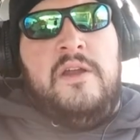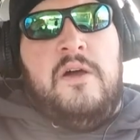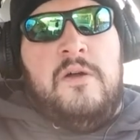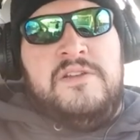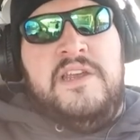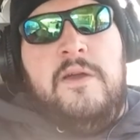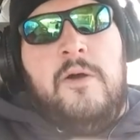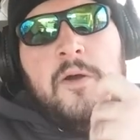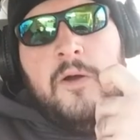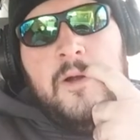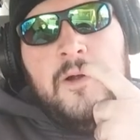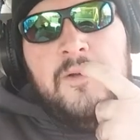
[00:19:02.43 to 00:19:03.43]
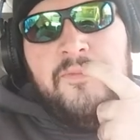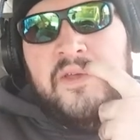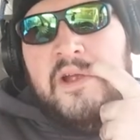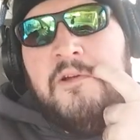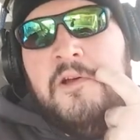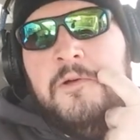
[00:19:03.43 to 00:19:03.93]
RTR,
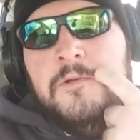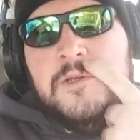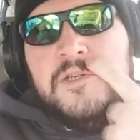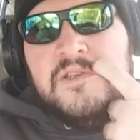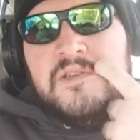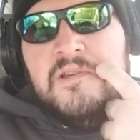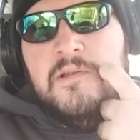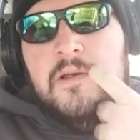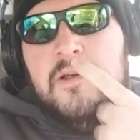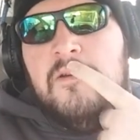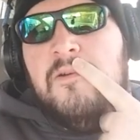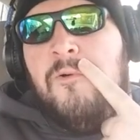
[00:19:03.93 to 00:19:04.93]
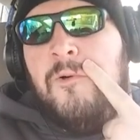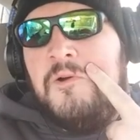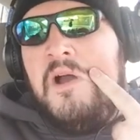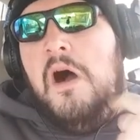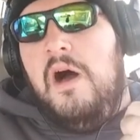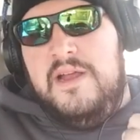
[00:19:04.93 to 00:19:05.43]
Theros, or
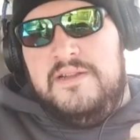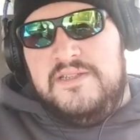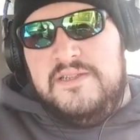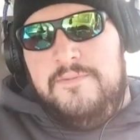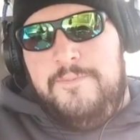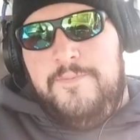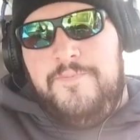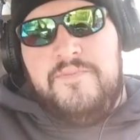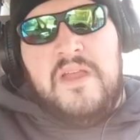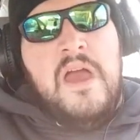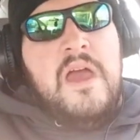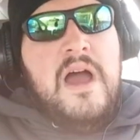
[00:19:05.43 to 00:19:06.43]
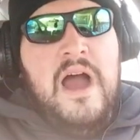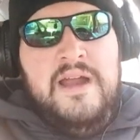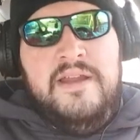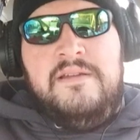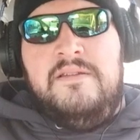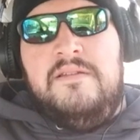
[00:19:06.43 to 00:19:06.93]
Cons. I
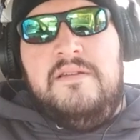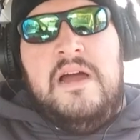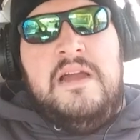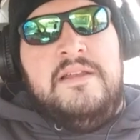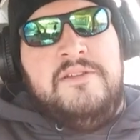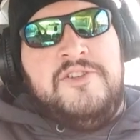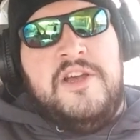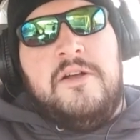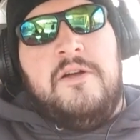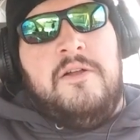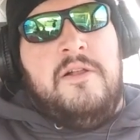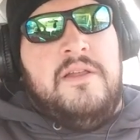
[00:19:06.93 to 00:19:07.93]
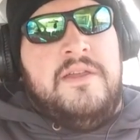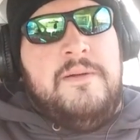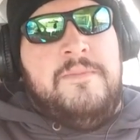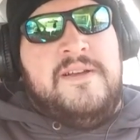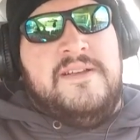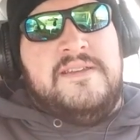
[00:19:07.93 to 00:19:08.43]
didn't check on all of that
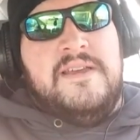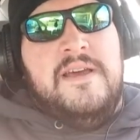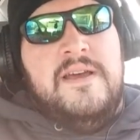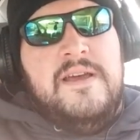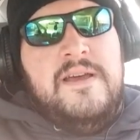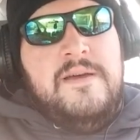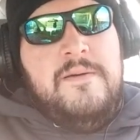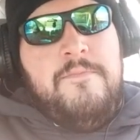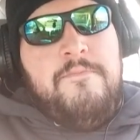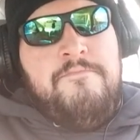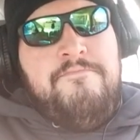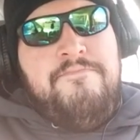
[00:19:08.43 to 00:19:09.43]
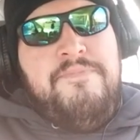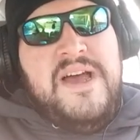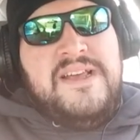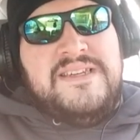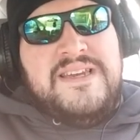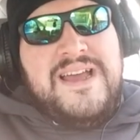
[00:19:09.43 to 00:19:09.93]
because
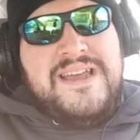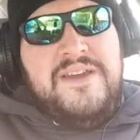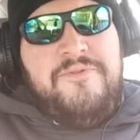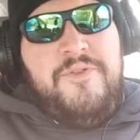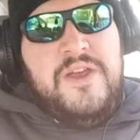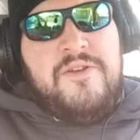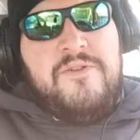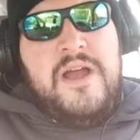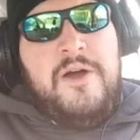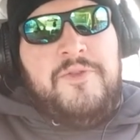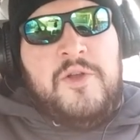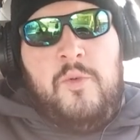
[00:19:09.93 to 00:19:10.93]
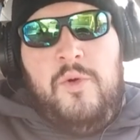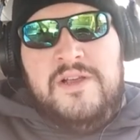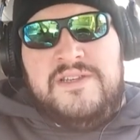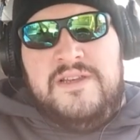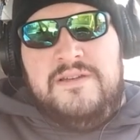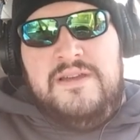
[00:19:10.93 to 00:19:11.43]
best I can figure out, there
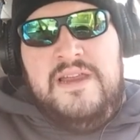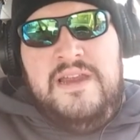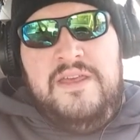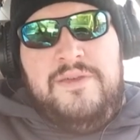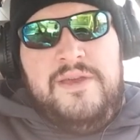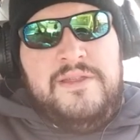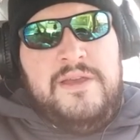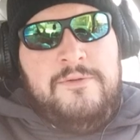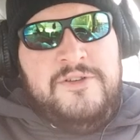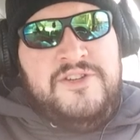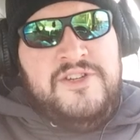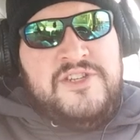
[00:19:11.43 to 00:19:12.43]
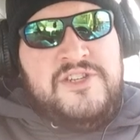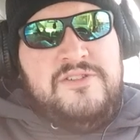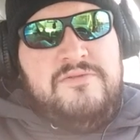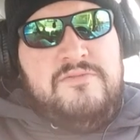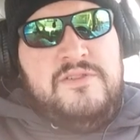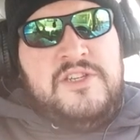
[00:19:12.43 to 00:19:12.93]
wasn't anything that was just
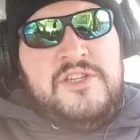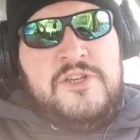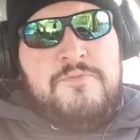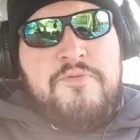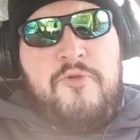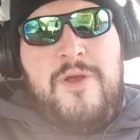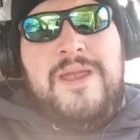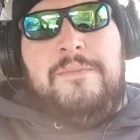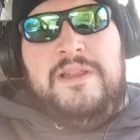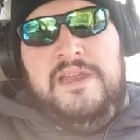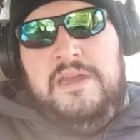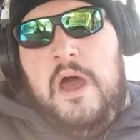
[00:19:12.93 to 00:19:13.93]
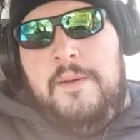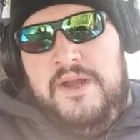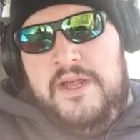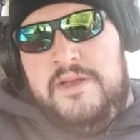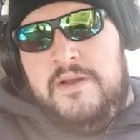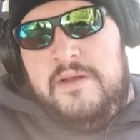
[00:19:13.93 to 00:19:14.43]
supremely
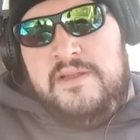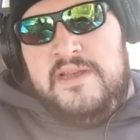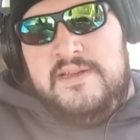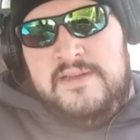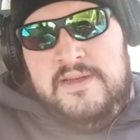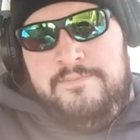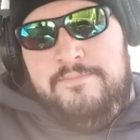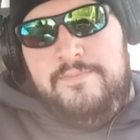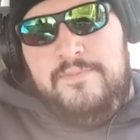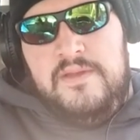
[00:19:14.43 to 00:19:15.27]
dominant during that time.